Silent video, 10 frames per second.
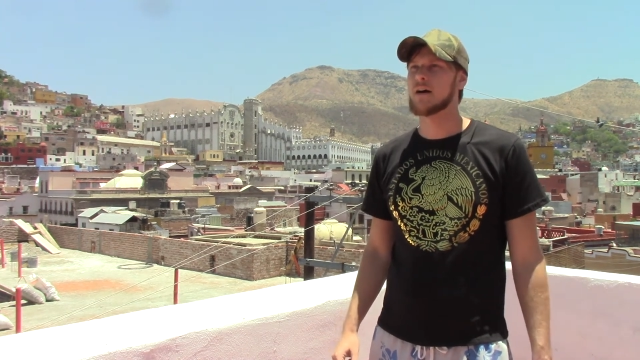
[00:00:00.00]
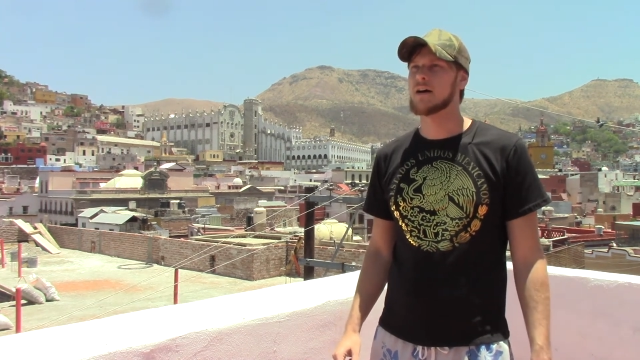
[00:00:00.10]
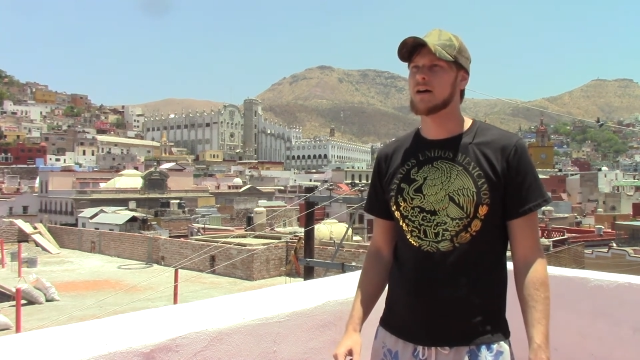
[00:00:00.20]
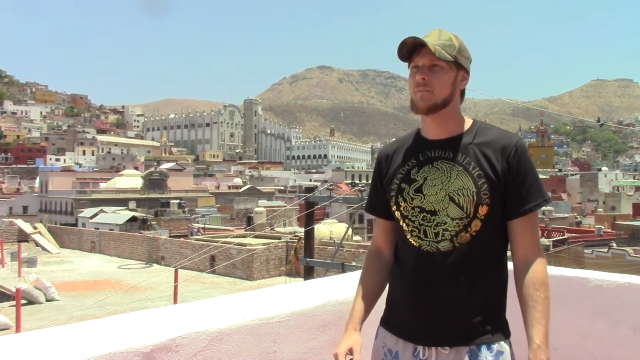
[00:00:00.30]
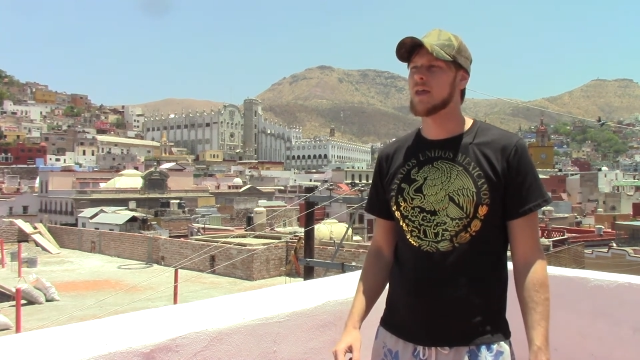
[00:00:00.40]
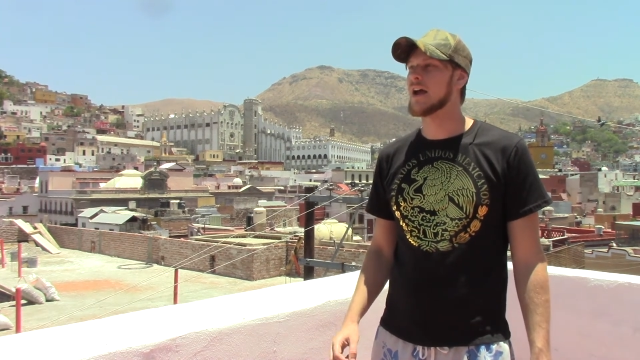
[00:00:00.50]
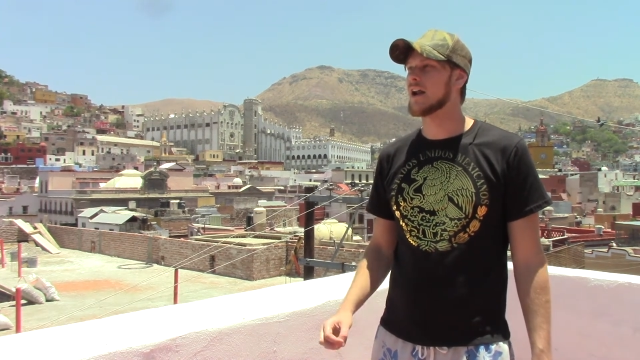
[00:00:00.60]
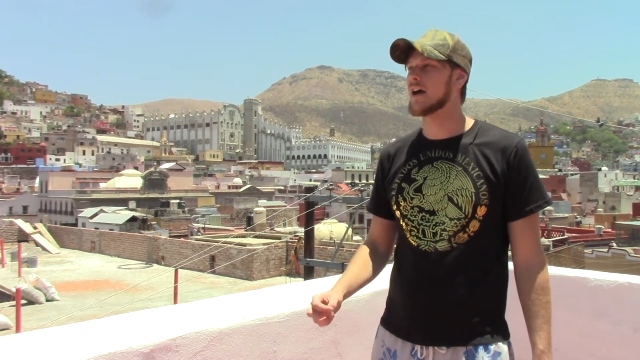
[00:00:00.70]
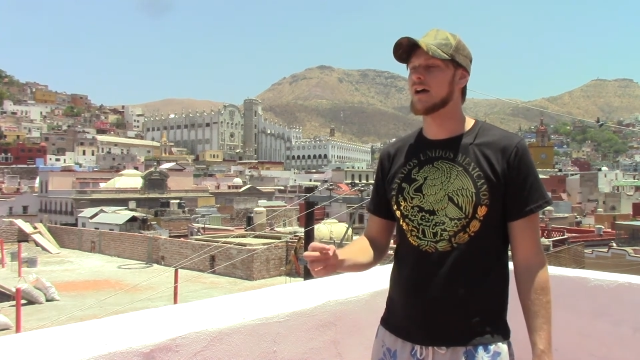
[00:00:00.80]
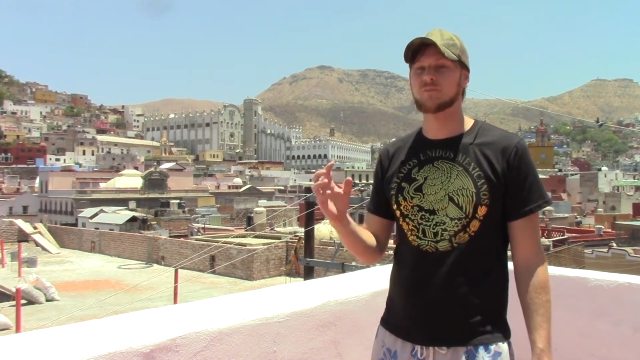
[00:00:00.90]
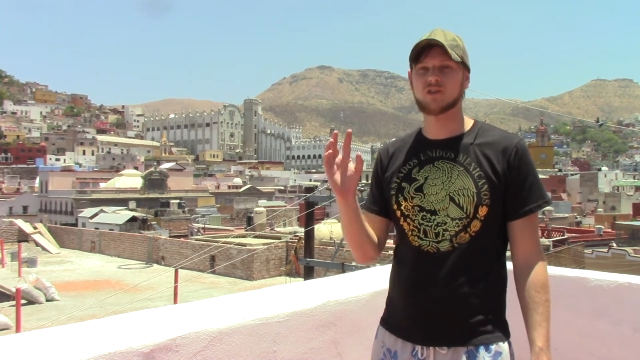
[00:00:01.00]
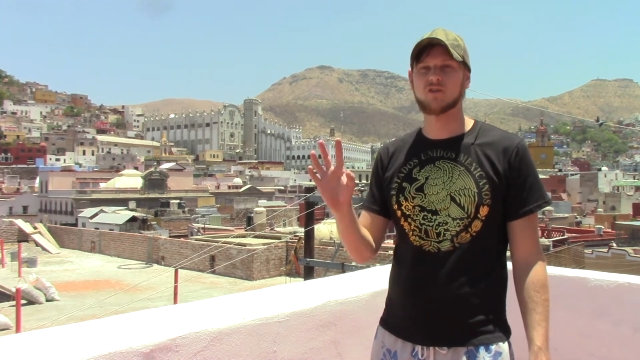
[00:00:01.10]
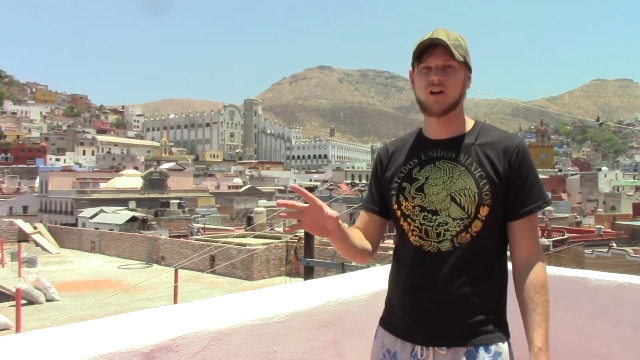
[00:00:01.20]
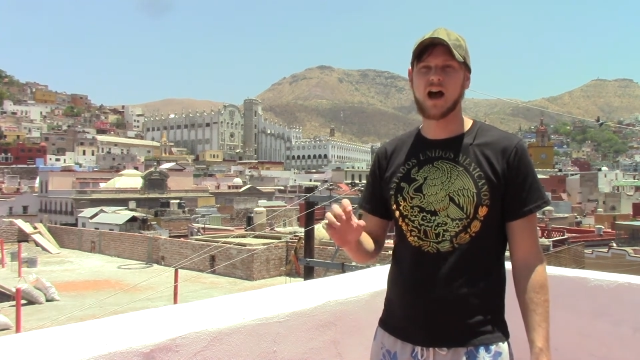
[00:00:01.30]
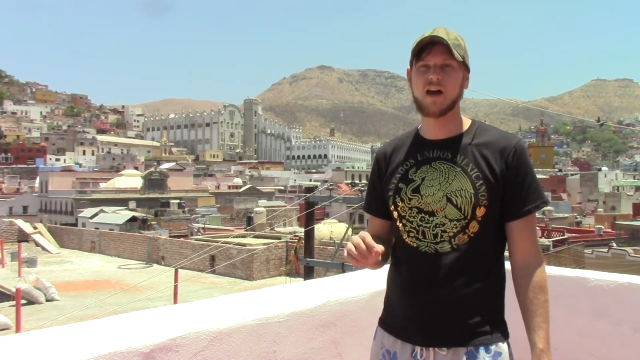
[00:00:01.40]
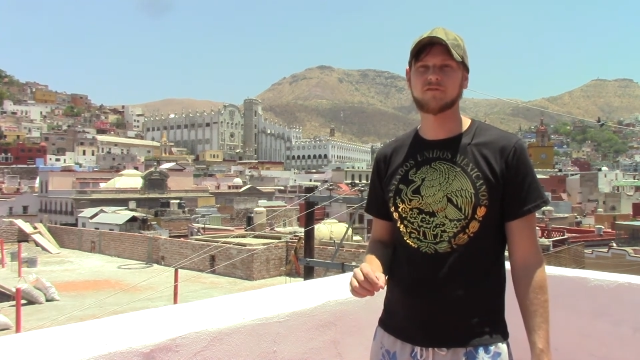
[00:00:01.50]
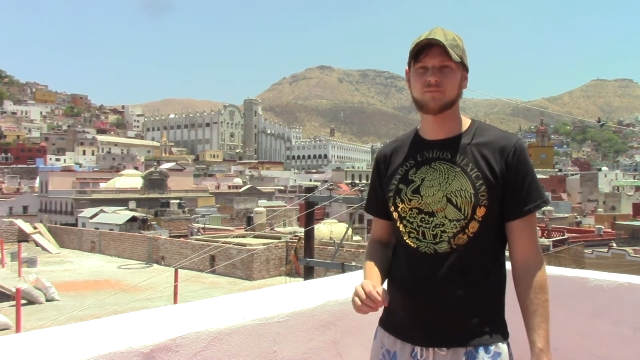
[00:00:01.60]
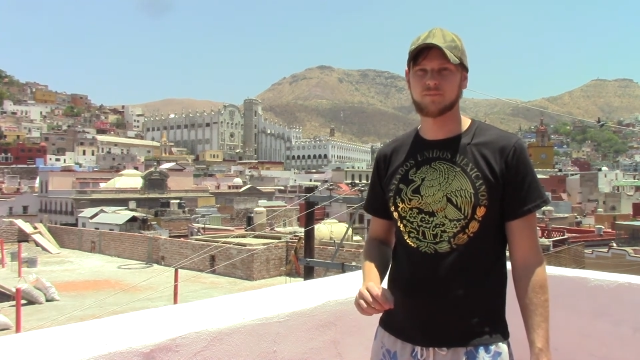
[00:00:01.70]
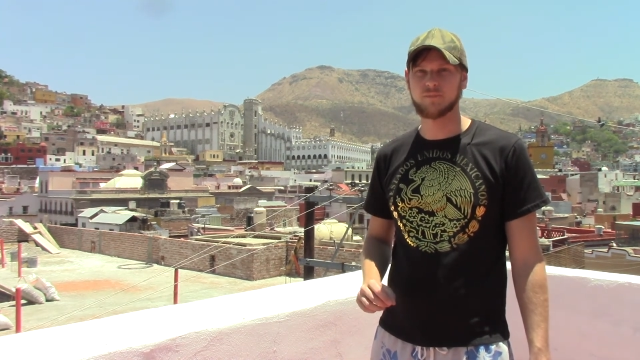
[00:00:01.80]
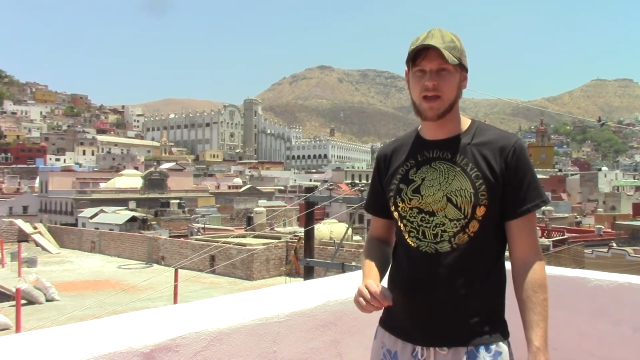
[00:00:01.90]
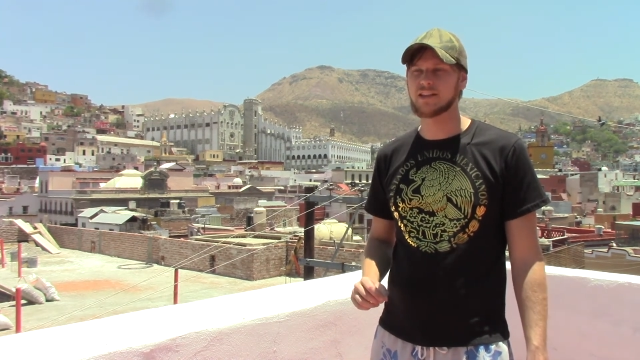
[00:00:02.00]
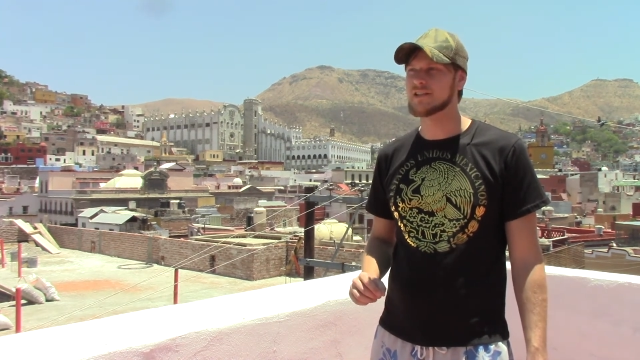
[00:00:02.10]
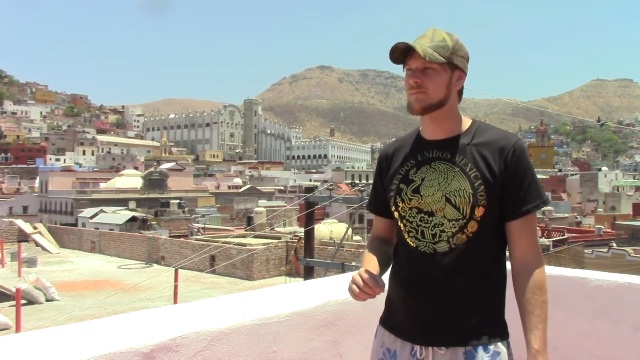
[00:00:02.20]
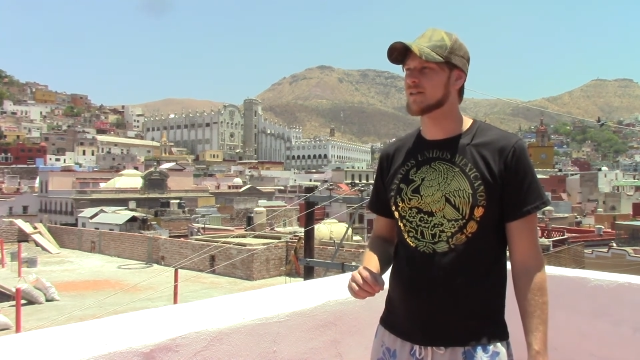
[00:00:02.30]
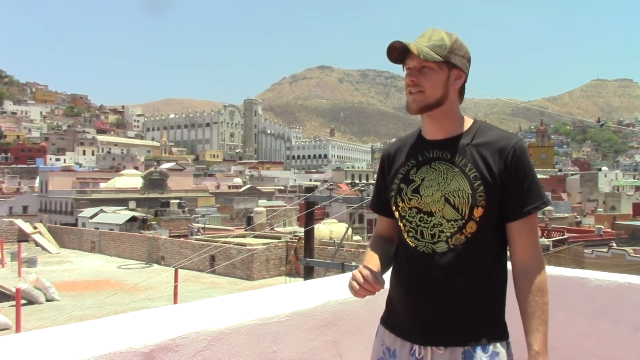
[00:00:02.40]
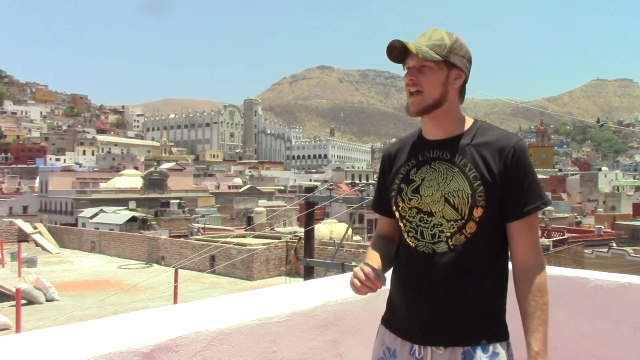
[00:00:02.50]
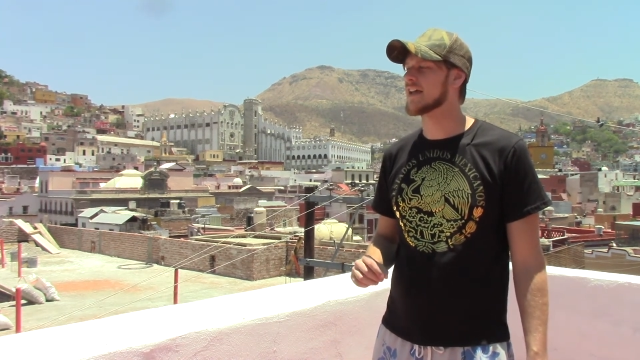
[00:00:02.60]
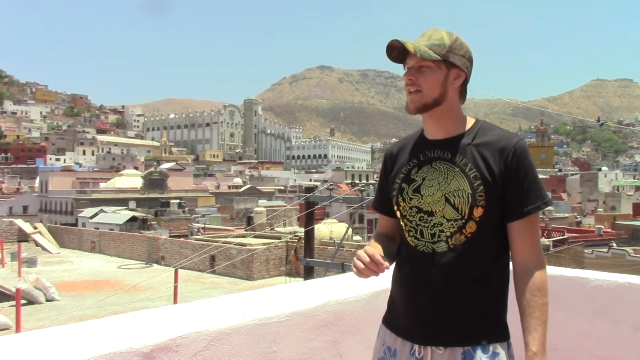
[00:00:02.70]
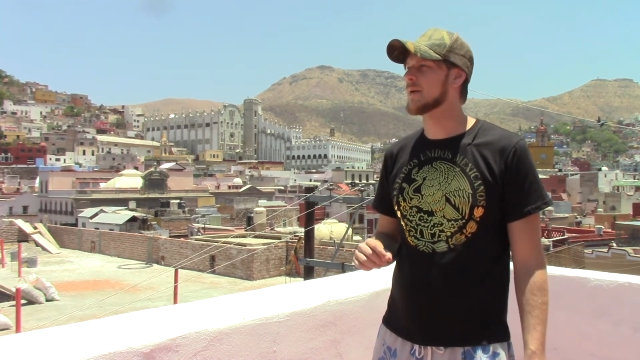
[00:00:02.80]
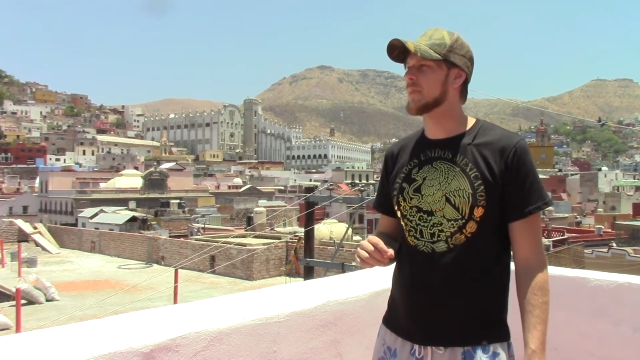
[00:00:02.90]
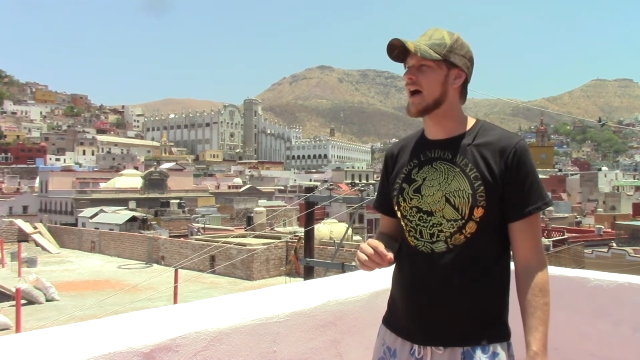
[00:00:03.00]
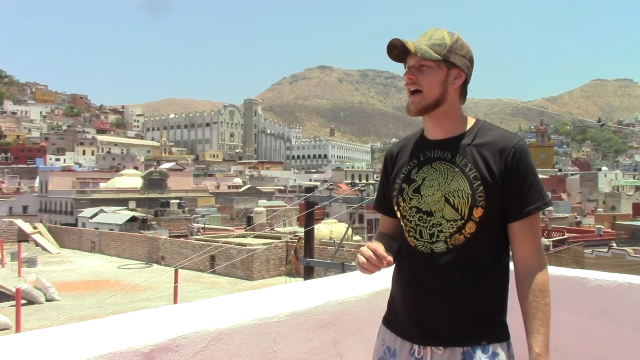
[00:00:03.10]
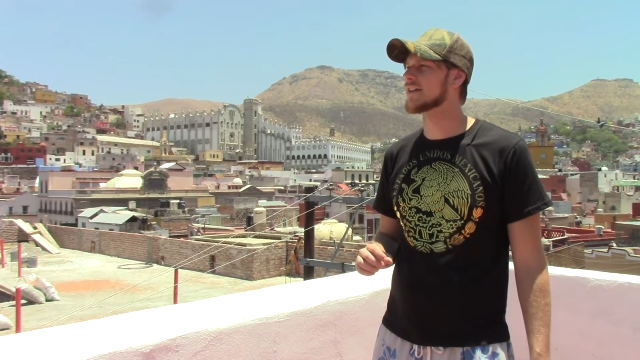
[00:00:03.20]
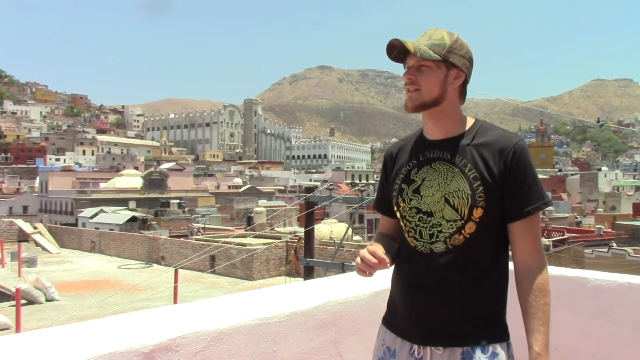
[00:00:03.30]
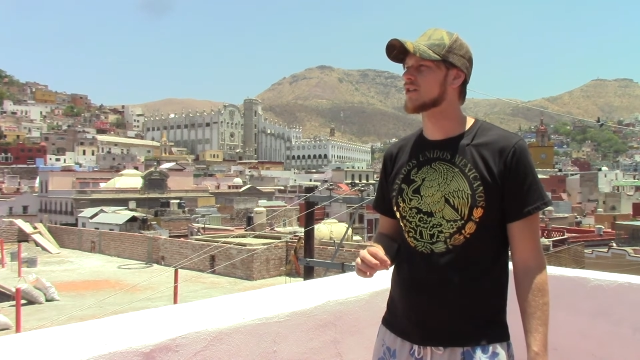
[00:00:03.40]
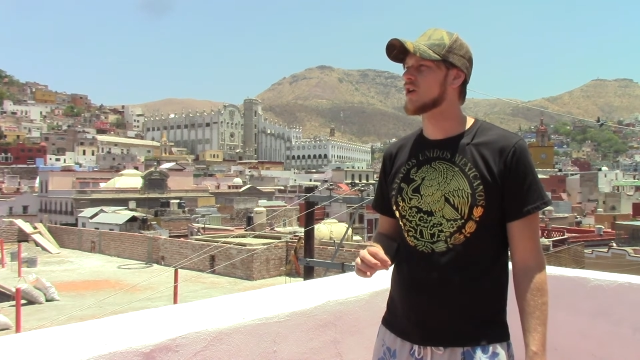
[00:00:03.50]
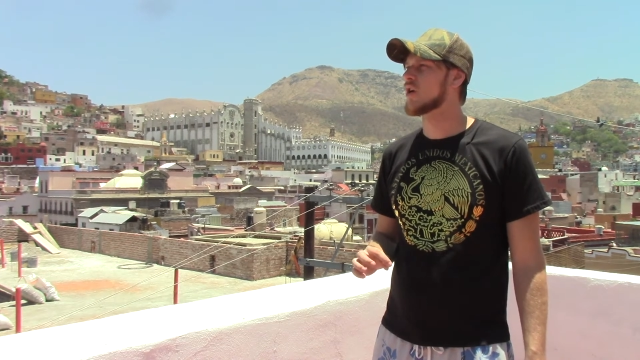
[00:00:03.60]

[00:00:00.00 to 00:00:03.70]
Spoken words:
and I'm sure I've made this mistake in the past,